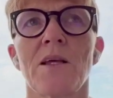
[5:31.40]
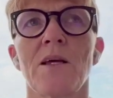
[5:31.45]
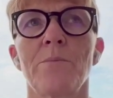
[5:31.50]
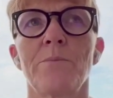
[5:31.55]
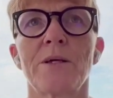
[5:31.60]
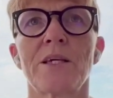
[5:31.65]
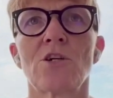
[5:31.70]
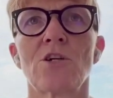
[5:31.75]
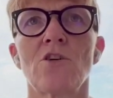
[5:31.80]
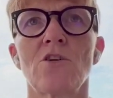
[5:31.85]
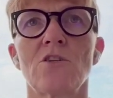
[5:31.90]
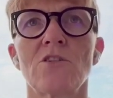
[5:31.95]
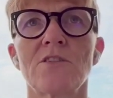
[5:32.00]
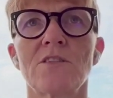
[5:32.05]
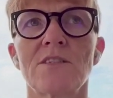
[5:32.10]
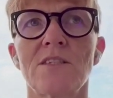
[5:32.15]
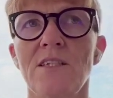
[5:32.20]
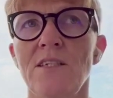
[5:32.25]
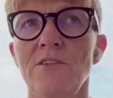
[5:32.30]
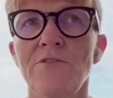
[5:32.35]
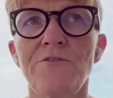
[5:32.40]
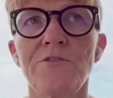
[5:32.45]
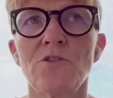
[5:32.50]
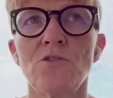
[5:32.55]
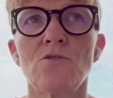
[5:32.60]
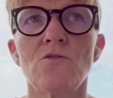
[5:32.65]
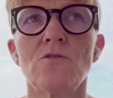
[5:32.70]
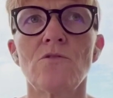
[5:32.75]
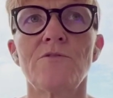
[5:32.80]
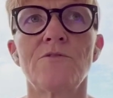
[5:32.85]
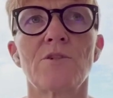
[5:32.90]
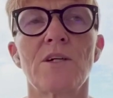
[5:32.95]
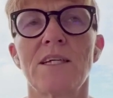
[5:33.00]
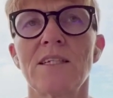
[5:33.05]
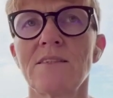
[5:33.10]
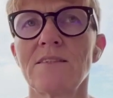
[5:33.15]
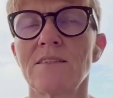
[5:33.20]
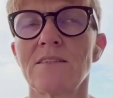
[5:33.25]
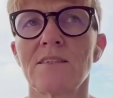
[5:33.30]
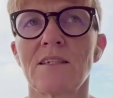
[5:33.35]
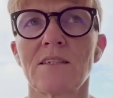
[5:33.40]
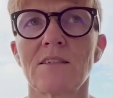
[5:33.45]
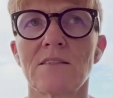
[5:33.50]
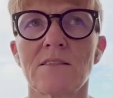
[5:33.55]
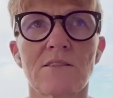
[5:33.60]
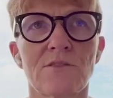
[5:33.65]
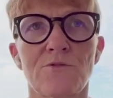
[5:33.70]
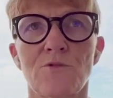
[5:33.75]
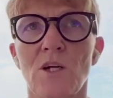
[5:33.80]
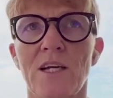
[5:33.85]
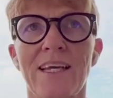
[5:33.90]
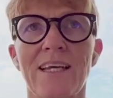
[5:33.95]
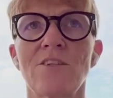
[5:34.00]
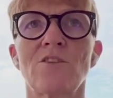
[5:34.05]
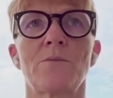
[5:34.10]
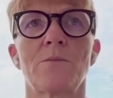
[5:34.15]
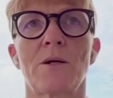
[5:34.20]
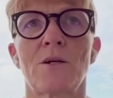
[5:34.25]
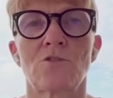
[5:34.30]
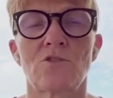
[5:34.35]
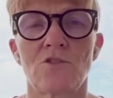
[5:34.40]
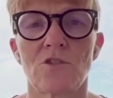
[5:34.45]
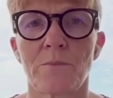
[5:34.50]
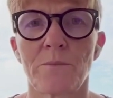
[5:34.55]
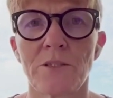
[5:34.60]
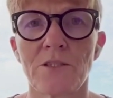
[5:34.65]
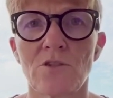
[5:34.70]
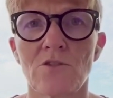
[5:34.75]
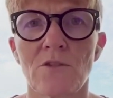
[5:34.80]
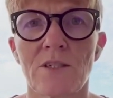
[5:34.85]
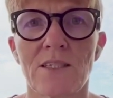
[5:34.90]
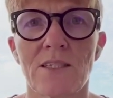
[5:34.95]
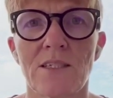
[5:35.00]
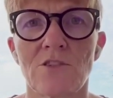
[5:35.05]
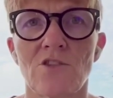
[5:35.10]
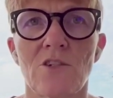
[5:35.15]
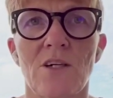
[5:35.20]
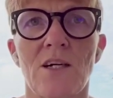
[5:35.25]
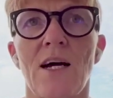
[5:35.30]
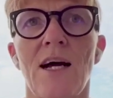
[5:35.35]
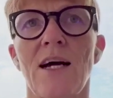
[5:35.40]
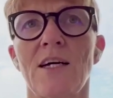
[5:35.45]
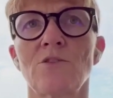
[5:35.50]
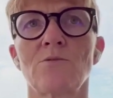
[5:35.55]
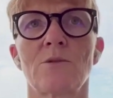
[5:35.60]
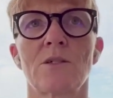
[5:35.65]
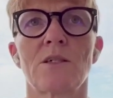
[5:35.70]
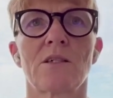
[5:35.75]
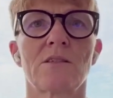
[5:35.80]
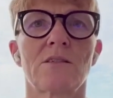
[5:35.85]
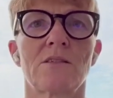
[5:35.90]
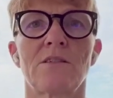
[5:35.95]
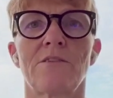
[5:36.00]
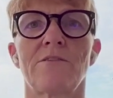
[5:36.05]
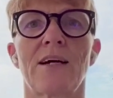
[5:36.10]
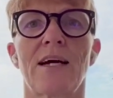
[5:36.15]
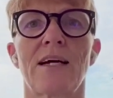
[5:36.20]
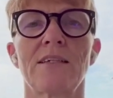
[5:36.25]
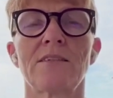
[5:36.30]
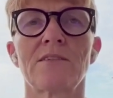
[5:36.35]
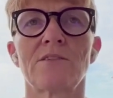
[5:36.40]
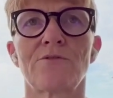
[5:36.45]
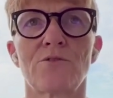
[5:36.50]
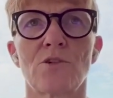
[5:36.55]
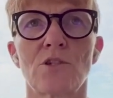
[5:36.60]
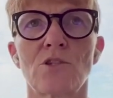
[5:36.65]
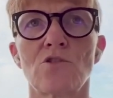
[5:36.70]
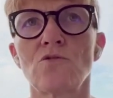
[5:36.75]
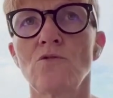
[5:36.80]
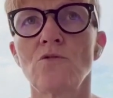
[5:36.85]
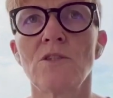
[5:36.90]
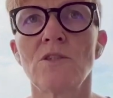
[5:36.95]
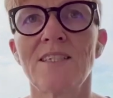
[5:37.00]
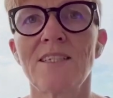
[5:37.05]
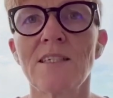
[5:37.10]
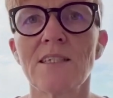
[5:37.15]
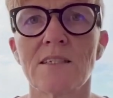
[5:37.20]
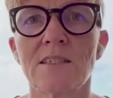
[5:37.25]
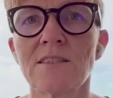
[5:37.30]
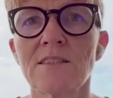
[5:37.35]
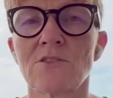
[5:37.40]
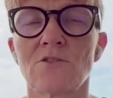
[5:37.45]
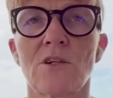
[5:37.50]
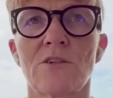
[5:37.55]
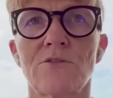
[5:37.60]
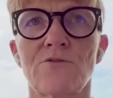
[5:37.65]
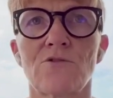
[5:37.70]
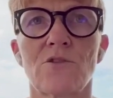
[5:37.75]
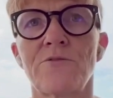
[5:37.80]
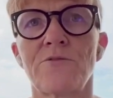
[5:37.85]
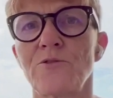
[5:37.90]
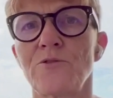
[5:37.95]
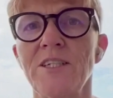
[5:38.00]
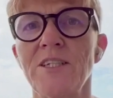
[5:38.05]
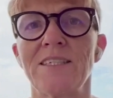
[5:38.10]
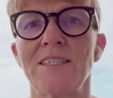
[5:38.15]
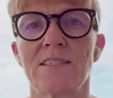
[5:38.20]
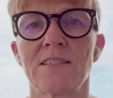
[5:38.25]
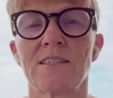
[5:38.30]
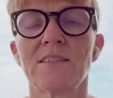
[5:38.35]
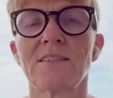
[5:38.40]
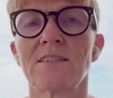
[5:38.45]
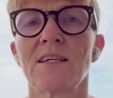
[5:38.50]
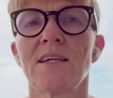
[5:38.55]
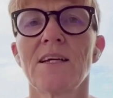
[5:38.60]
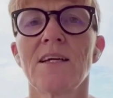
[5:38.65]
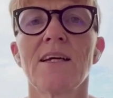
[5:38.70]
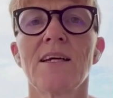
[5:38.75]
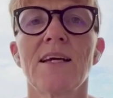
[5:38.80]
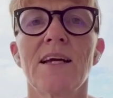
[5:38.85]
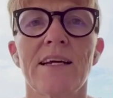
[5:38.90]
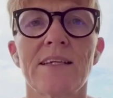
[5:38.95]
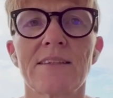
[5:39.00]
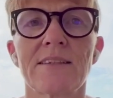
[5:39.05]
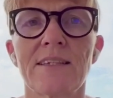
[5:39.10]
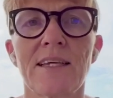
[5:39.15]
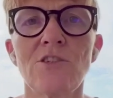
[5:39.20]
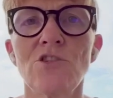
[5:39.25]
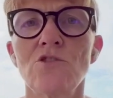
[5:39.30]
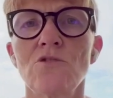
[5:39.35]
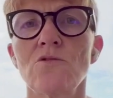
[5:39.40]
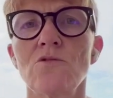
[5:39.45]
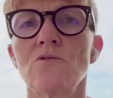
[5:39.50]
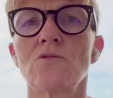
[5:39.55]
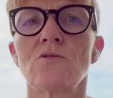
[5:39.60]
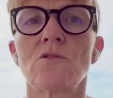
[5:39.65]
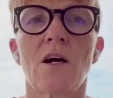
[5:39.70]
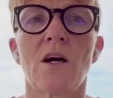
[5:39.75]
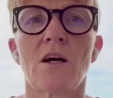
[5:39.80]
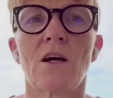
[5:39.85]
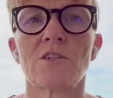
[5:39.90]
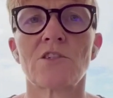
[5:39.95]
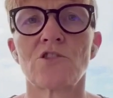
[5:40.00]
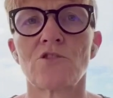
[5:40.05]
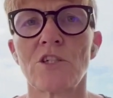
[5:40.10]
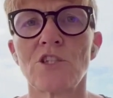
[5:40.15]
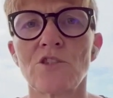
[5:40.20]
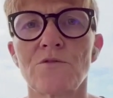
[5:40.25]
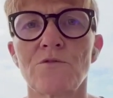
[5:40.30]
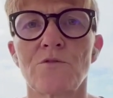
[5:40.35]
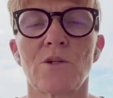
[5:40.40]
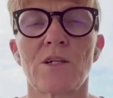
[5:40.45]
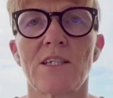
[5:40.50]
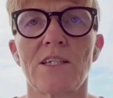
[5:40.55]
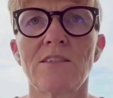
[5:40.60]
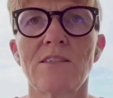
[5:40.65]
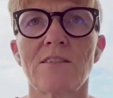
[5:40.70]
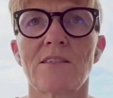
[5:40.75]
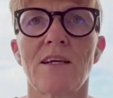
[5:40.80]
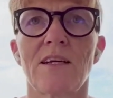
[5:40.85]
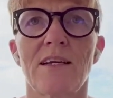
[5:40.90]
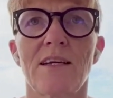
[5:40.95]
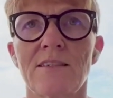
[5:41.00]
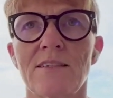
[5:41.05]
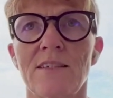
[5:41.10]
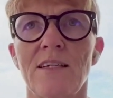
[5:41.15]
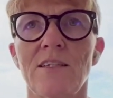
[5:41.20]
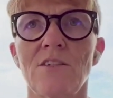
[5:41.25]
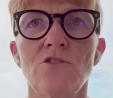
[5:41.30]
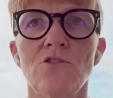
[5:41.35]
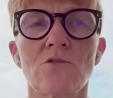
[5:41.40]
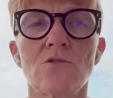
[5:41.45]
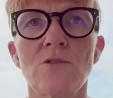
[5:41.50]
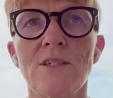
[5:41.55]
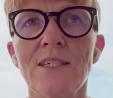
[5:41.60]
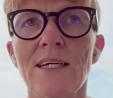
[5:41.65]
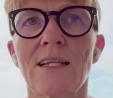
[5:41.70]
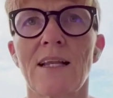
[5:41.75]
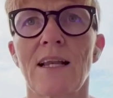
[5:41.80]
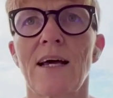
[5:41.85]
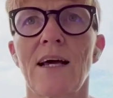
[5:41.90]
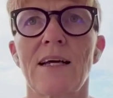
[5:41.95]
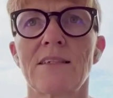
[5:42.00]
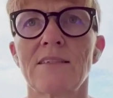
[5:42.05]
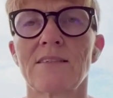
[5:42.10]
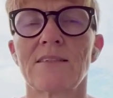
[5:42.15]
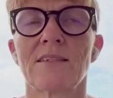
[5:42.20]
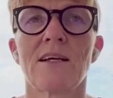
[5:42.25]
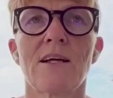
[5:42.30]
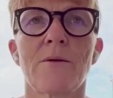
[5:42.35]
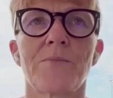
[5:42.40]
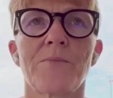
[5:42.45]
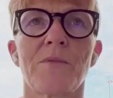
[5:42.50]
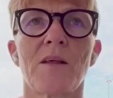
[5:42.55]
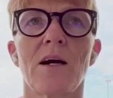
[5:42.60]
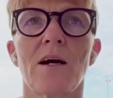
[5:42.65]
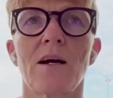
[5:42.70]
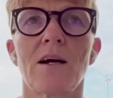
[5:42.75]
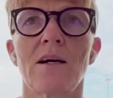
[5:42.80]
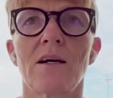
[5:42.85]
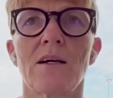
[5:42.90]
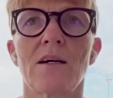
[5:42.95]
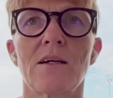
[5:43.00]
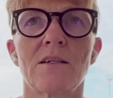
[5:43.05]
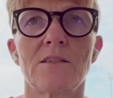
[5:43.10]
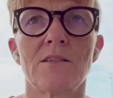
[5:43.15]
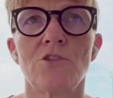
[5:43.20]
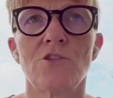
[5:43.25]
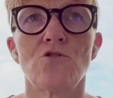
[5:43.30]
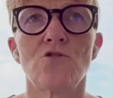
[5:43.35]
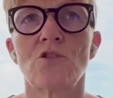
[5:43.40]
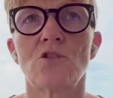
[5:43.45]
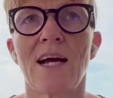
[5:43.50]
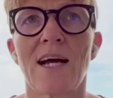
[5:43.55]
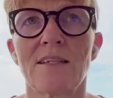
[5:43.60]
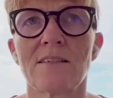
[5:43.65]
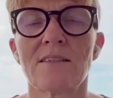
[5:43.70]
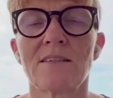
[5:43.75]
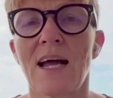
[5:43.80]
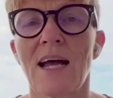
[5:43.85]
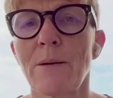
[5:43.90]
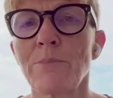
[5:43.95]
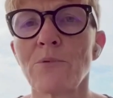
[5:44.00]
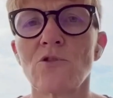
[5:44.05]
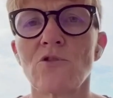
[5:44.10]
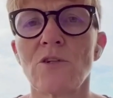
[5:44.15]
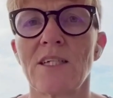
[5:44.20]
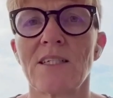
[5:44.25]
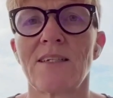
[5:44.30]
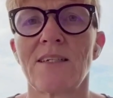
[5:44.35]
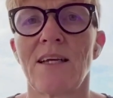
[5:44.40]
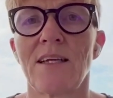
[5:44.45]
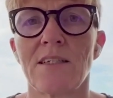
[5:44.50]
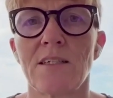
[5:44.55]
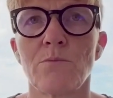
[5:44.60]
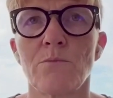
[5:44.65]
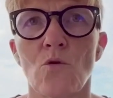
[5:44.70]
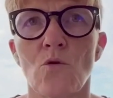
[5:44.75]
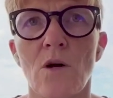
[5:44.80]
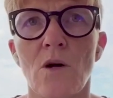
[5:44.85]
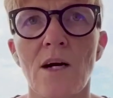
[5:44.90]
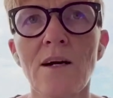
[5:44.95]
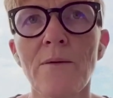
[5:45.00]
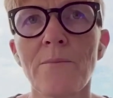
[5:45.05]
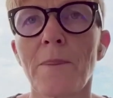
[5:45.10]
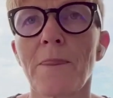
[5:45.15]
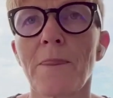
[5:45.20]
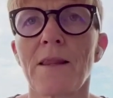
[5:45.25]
Because if you, for instance, forget about your Bitcoin and your hardware device for 2 years or for 3 years, and then you search for it, and then you realize you can't upgrade anymore.